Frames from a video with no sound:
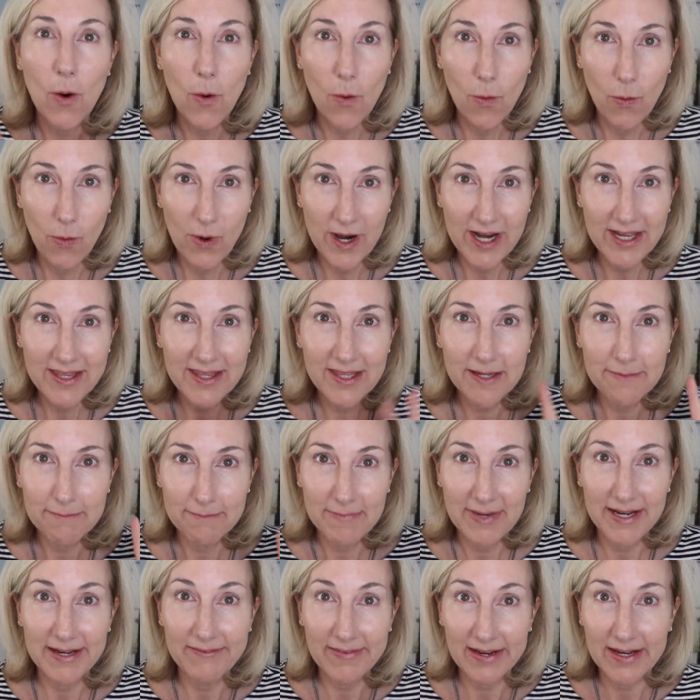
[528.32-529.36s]
with
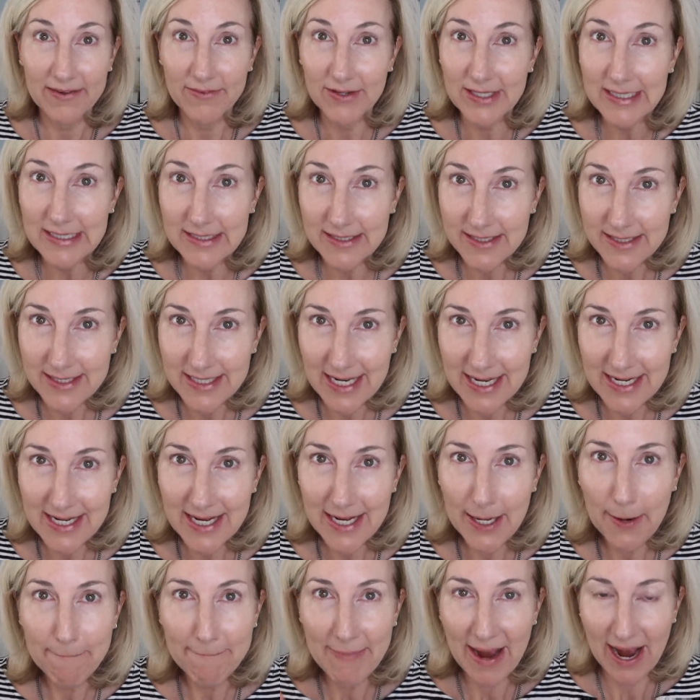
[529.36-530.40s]
my favorite
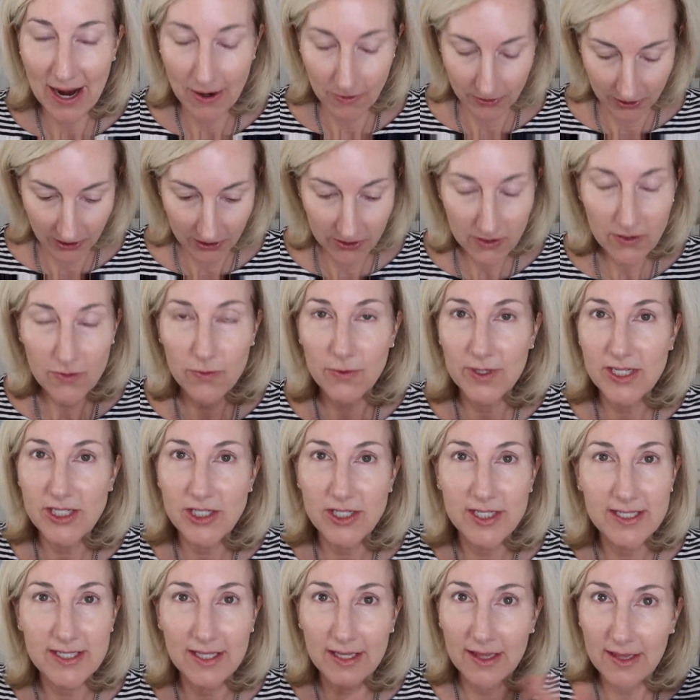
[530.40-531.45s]
setting powder, which
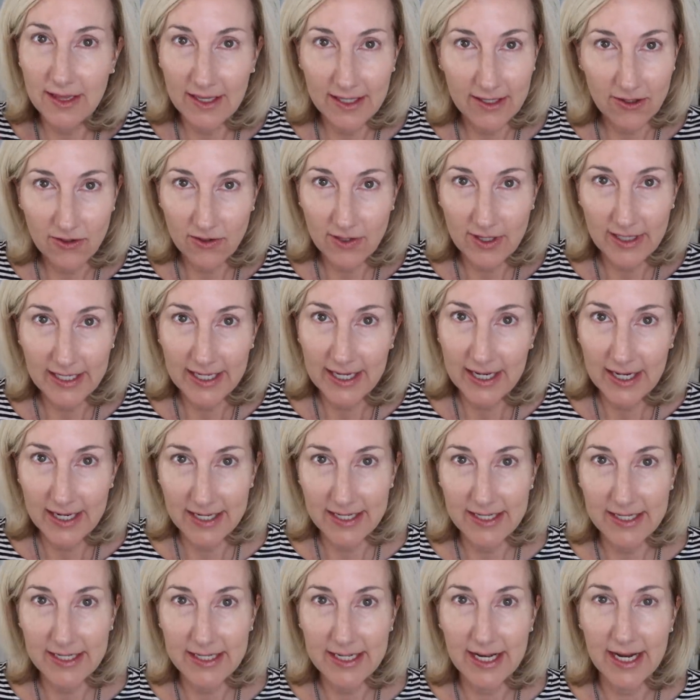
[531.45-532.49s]
is literally
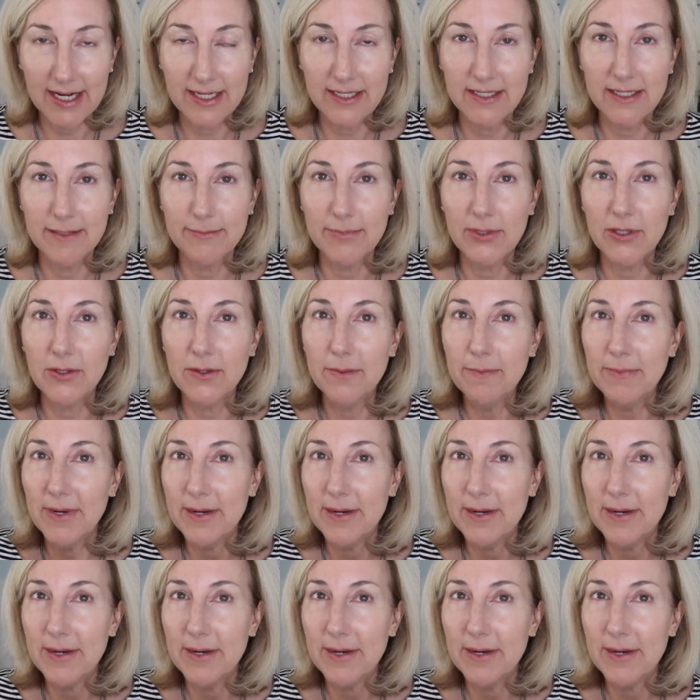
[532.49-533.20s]
undetectable.